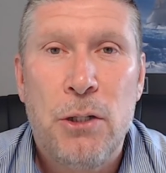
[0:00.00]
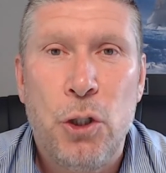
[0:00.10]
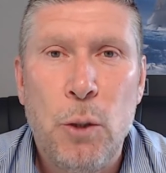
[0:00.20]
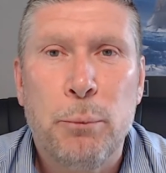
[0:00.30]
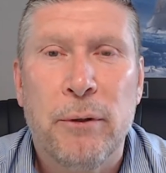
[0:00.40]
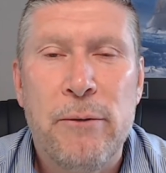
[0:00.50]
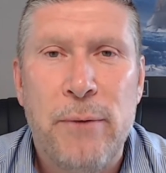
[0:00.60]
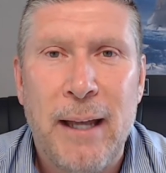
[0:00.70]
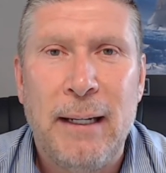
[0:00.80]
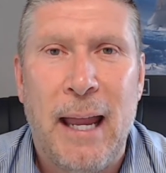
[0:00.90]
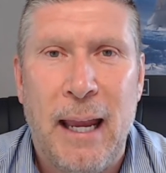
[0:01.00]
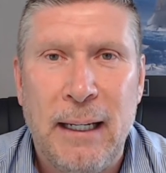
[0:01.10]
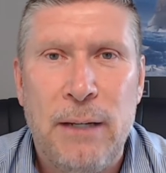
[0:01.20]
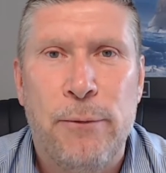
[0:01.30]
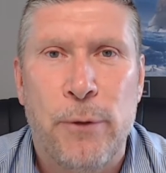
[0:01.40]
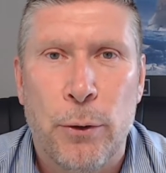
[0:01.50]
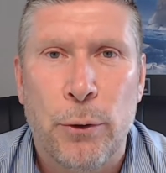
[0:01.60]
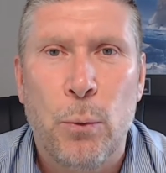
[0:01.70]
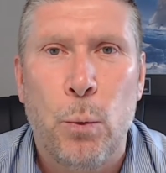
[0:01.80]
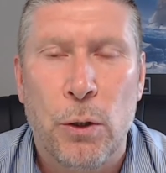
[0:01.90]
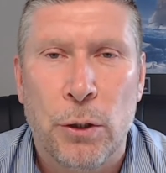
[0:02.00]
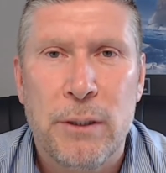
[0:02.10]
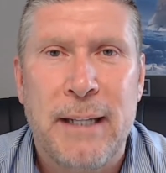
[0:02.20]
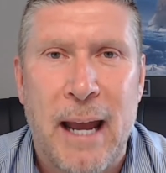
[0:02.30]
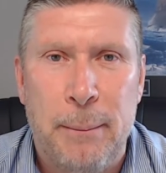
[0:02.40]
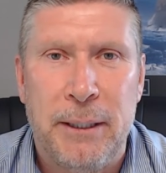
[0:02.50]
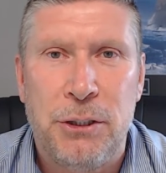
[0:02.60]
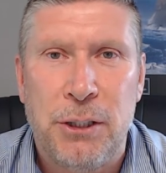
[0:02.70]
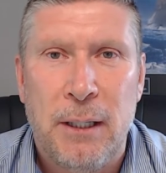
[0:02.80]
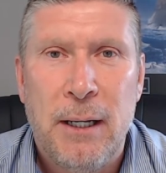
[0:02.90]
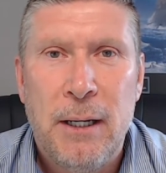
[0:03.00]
to prevent any further water damage